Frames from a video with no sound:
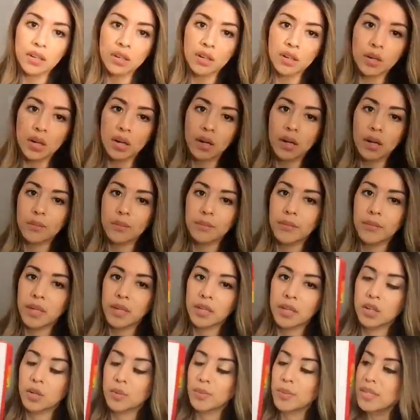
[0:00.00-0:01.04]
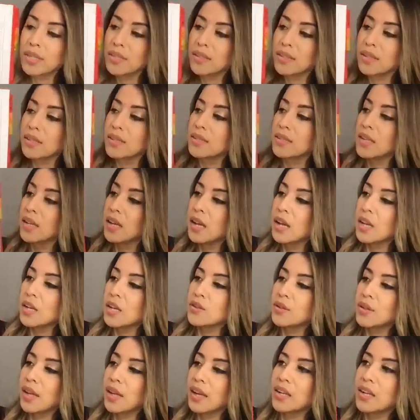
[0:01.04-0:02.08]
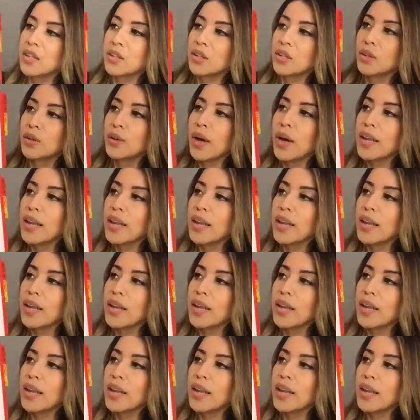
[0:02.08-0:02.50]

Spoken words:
your business, you can do.